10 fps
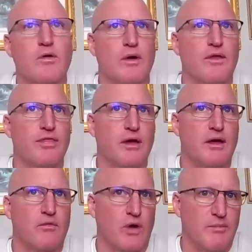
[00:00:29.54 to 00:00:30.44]
with
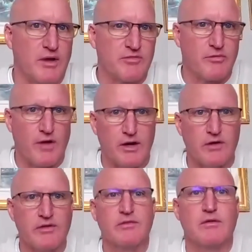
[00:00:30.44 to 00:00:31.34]
uh, ready mix
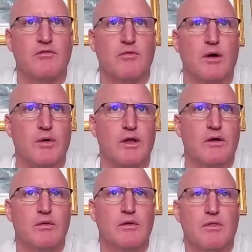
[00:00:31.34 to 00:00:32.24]
providers is what we
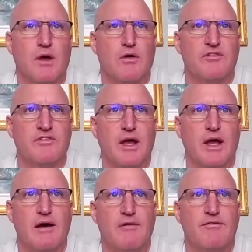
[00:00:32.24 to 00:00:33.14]
do. Those that
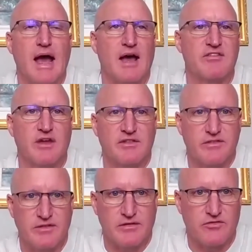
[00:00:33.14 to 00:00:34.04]
have
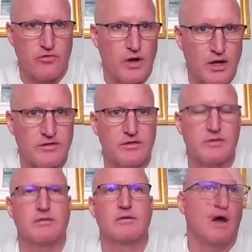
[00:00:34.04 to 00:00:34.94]
assets as trucks,
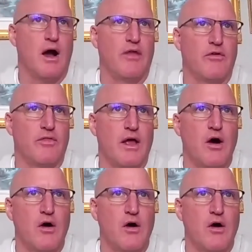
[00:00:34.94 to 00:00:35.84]
either they
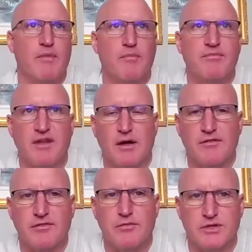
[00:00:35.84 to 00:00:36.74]
own them
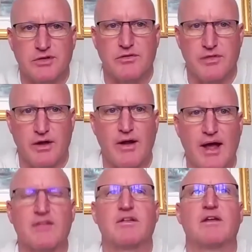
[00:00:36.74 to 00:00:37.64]
themselves, which are their
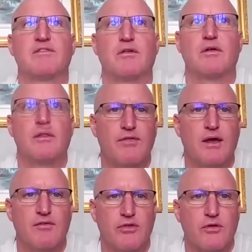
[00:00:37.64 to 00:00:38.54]
assets, or they
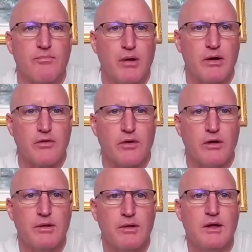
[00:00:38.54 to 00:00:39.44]
have a third party
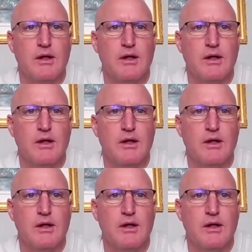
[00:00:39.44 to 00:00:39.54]
group,